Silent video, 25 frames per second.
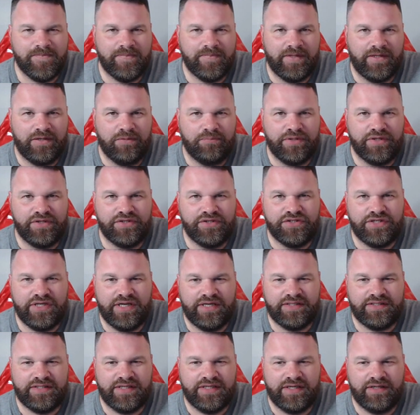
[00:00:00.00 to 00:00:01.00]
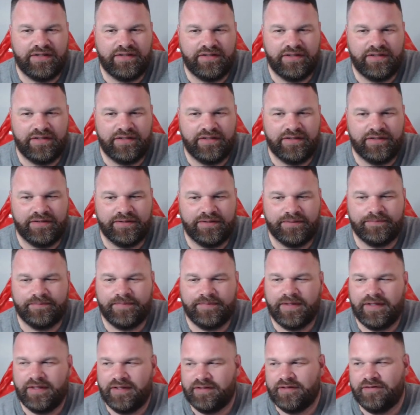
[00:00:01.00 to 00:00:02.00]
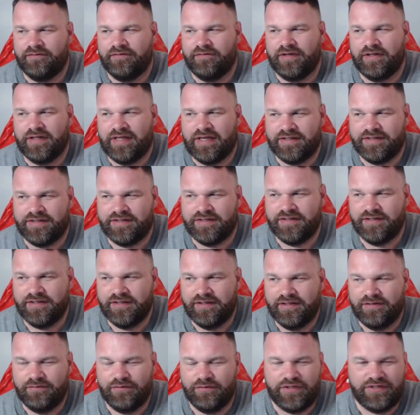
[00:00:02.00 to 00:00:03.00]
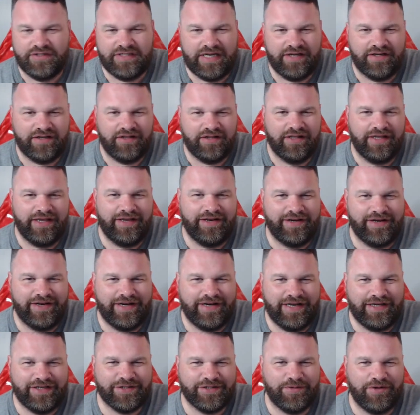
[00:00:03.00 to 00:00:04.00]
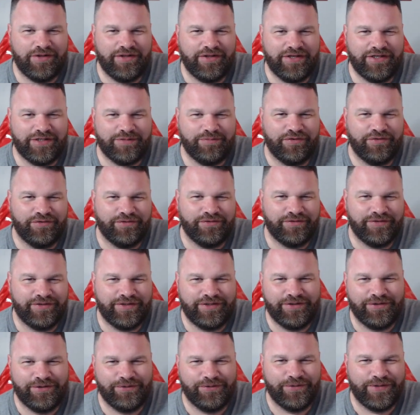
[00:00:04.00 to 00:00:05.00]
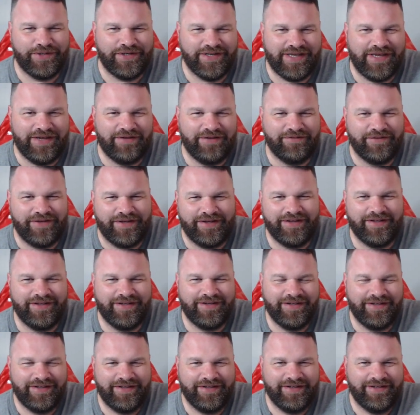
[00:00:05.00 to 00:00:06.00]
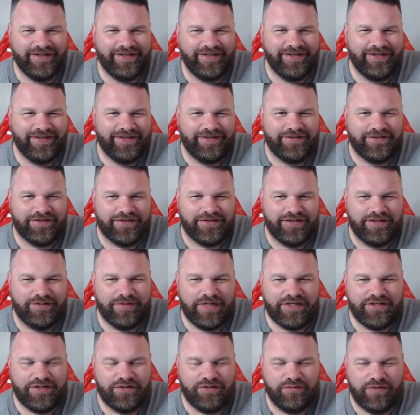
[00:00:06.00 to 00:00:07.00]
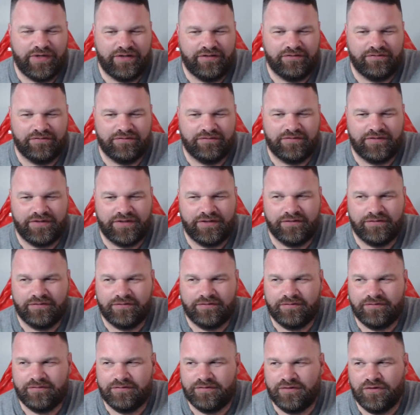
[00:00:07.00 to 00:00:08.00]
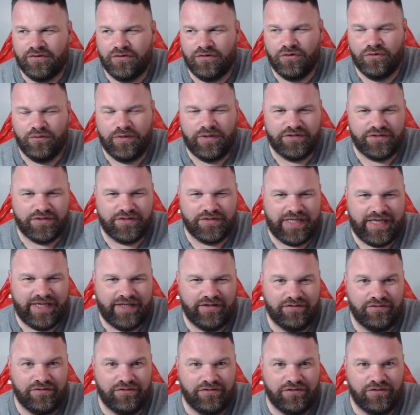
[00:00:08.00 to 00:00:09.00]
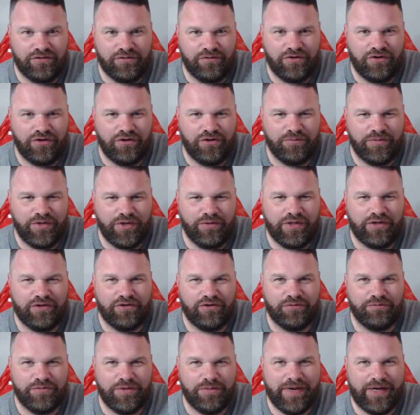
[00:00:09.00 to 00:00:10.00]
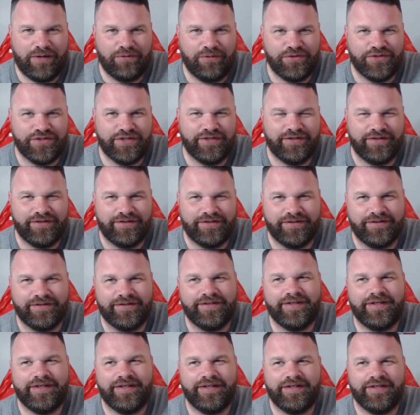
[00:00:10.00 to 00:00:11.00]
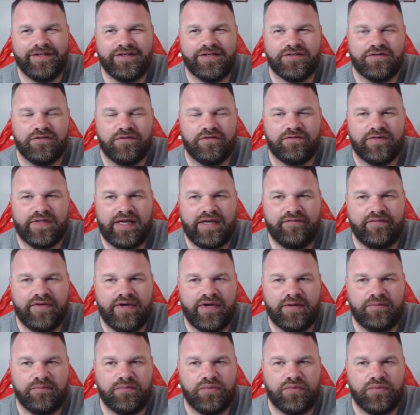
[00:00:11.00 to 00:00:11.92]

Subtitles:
I appreciate it. Didn't realise the technical area, how small it is, but, you know, when you get there, you just can imagine when, you know, Oakwell's like, all being well, going to be bouncing and stuff like that.